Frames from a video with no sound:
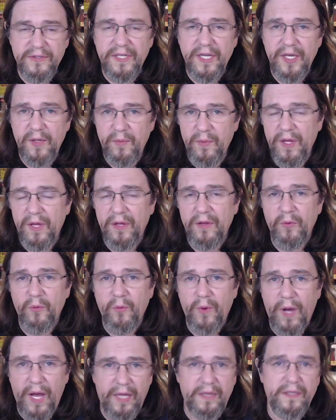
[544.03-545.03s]
an email a
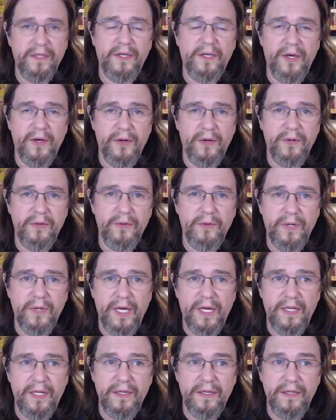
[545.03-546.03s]
while ago
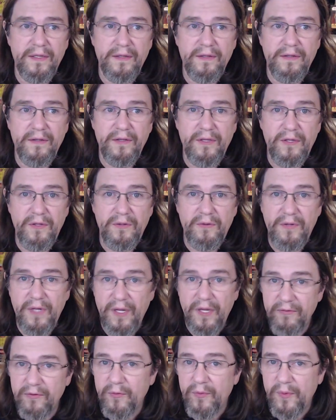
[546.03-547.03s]
and you
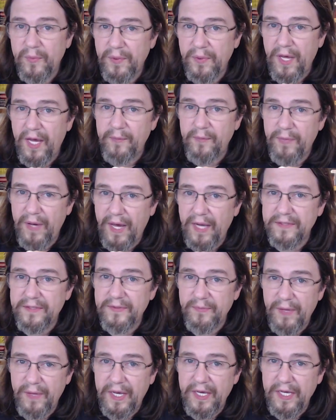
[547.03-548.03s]
never replied back
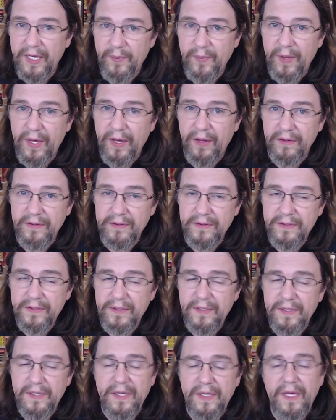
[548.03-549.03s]
to my email.
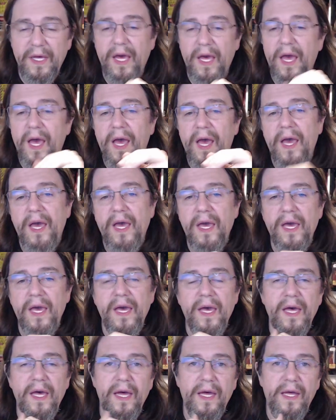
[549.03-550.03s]

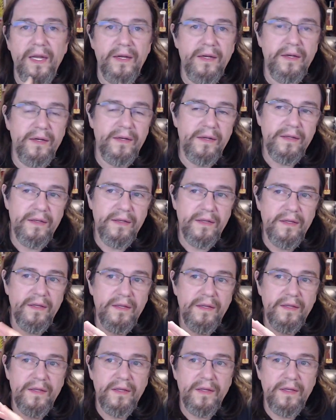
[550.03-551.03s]
And
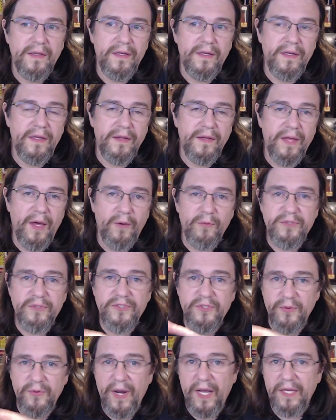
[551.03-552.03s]
that was
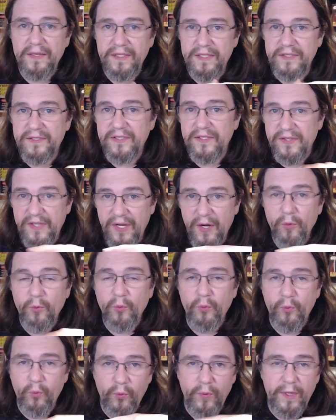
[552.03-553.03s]
directly to their
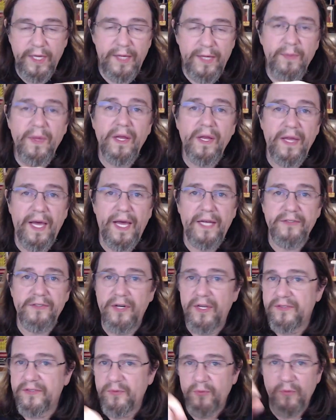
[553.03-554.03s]
email
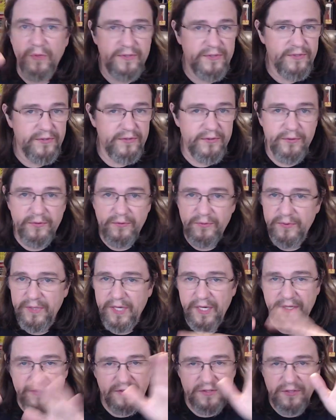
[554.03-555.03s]
address. It wasn't through
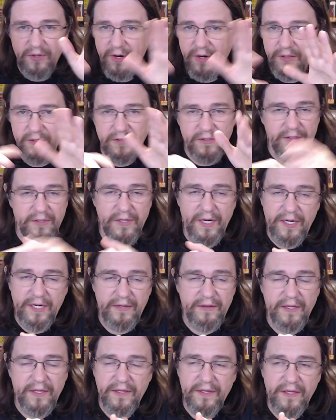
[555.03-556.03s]
Kickstarter or
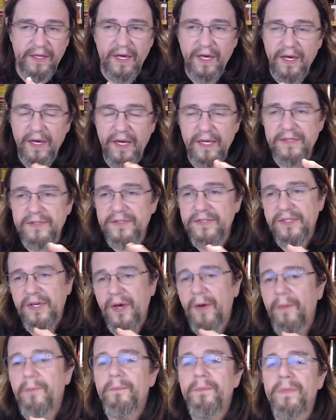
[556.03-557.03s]
anything of the kind.
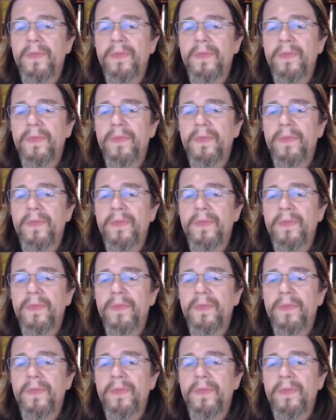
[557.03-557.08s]
So,